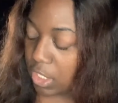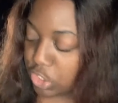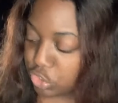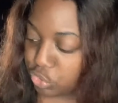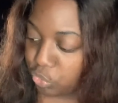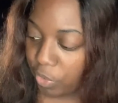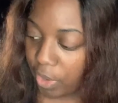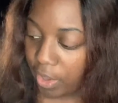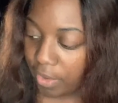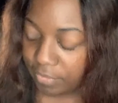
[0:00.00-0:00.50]

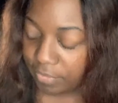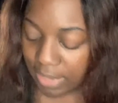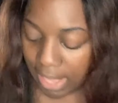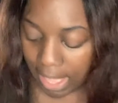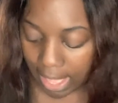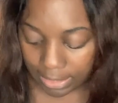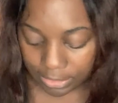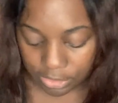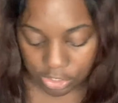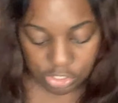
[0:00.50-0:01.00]

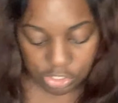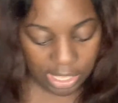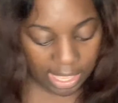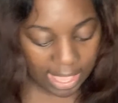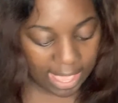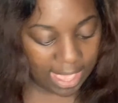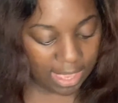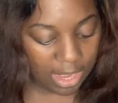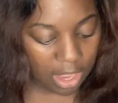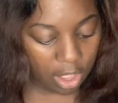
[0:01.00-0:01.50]
$12. They
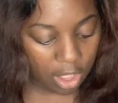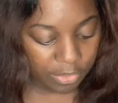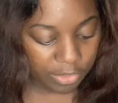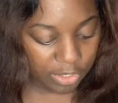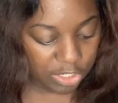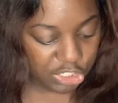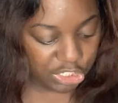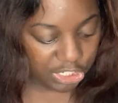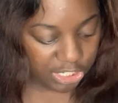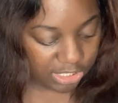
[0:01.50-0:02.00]
had all
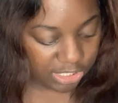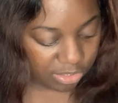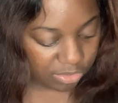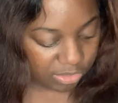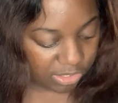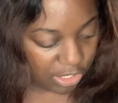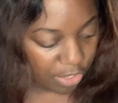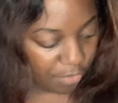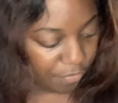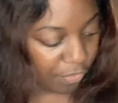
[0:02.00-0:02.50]
their jeans on
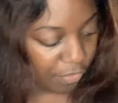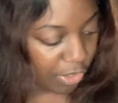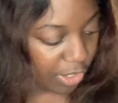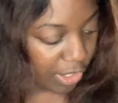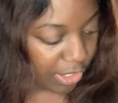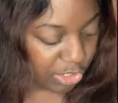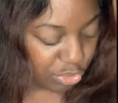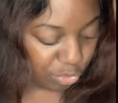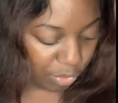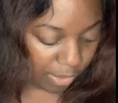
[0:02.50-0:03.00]
sale for
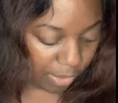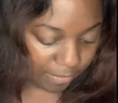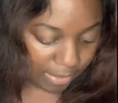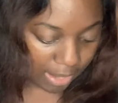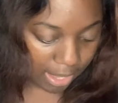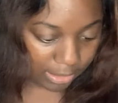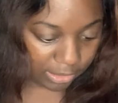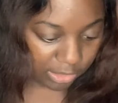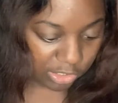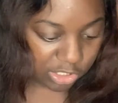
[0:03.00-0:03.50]

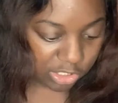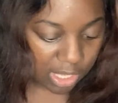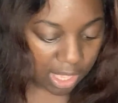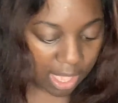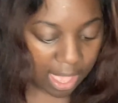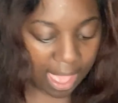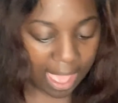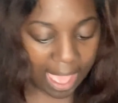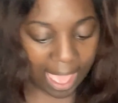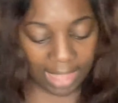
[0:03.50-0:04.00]
$12.
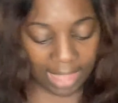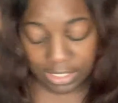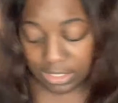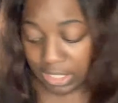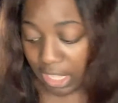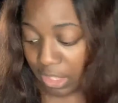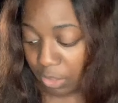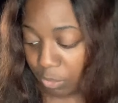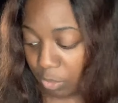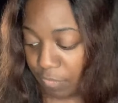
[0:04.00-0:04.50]
I looked
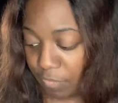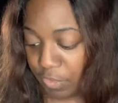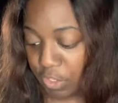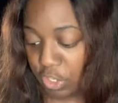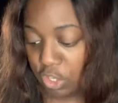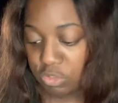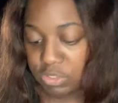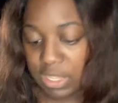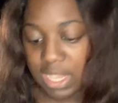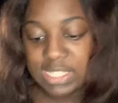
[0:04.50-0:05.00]
at the
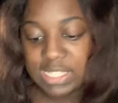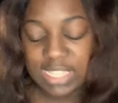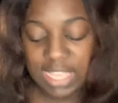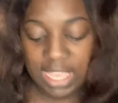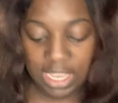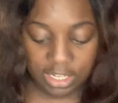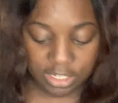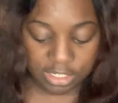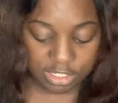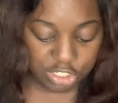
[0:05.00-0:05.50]
reviews. They
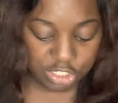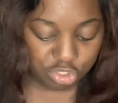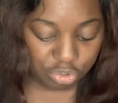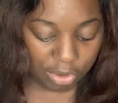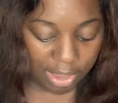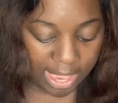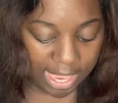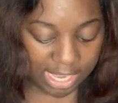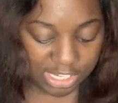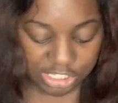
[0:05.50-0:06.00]
said good
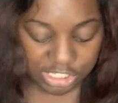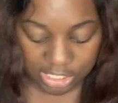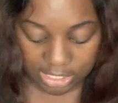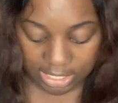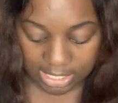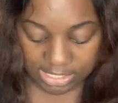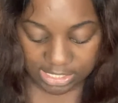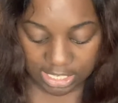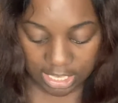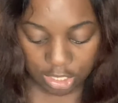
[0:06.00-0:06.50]
stretch. And
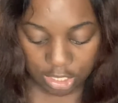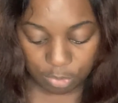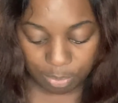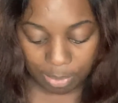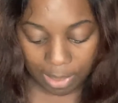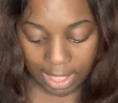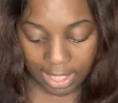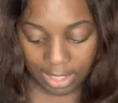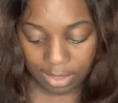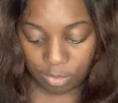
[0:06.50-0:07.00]
they said you
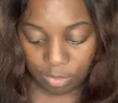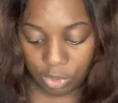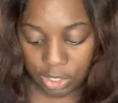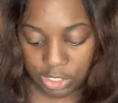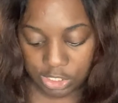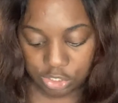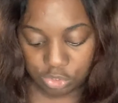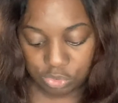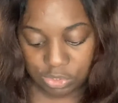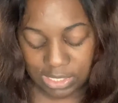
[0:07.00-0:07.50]
probably
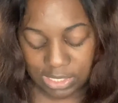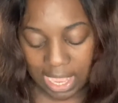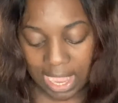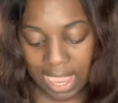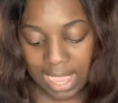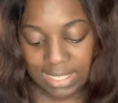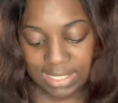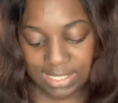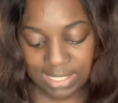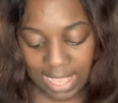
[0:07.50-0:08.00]
want to
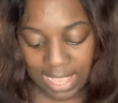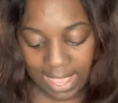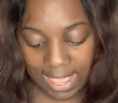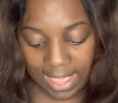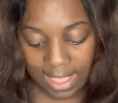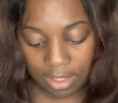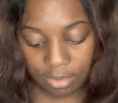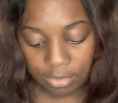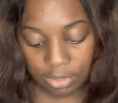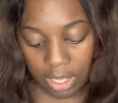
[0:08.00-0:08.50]
size
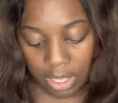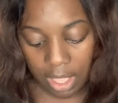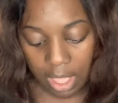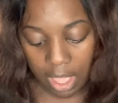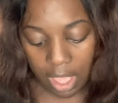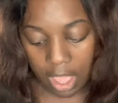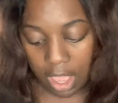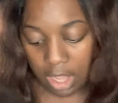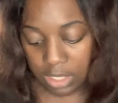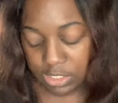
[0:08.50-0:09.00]
down.
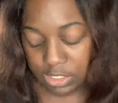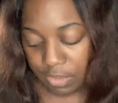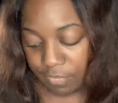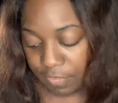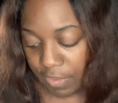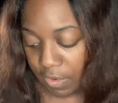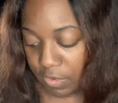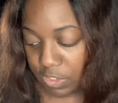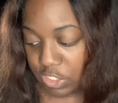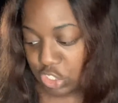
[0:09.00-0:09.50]
Um, they're
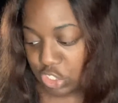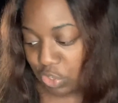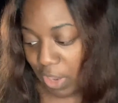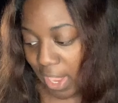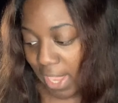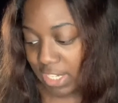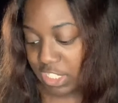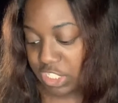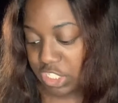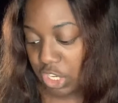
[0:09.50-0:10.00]
very
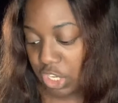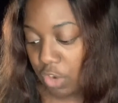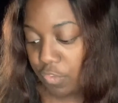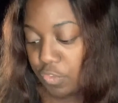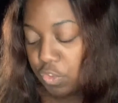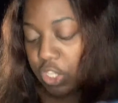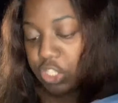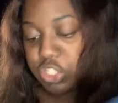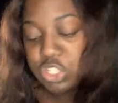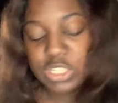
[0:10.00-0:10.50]
stretchy. Or if
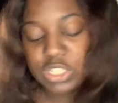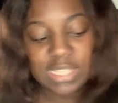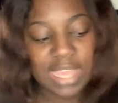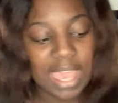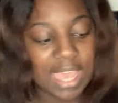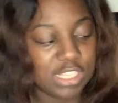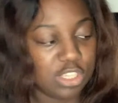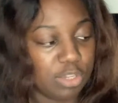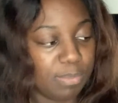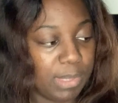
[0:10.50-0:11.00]
you get your
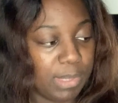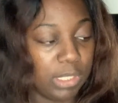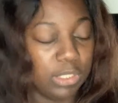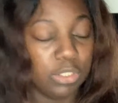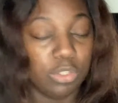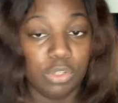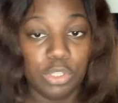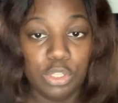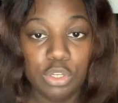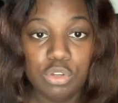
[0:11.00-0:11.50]
size, they'll be a
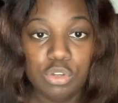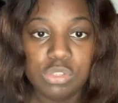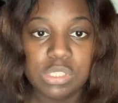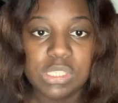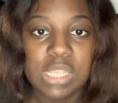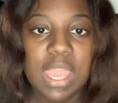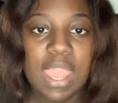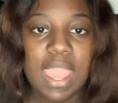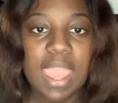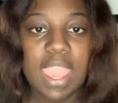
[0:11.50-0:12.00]
little loose
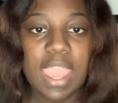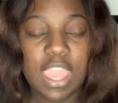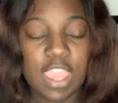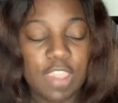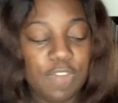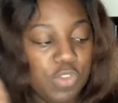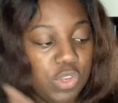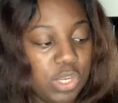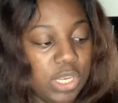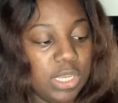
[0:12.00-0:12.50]

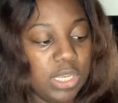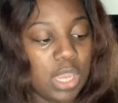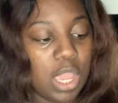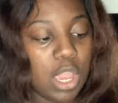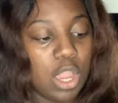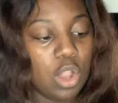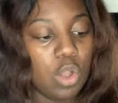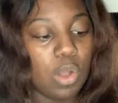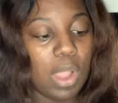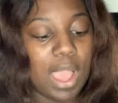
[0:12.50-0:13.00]
if you didn't
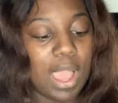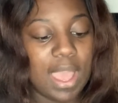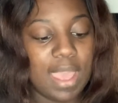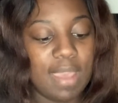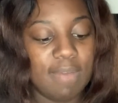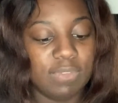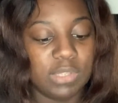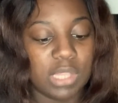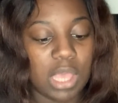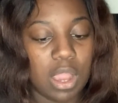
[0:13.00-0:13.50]
know, I
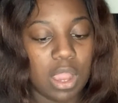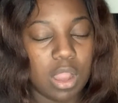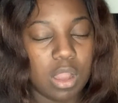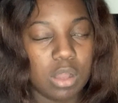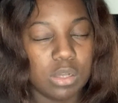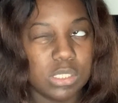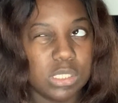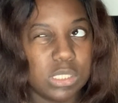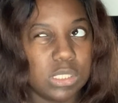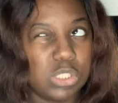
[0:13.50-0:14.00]
had
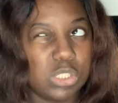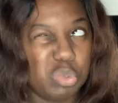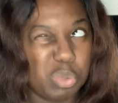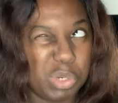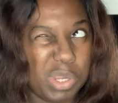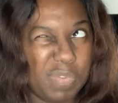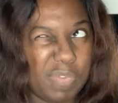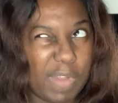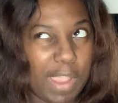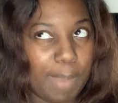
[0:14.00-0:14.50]
lost
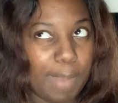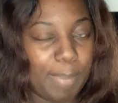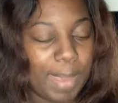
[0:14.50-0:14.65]
25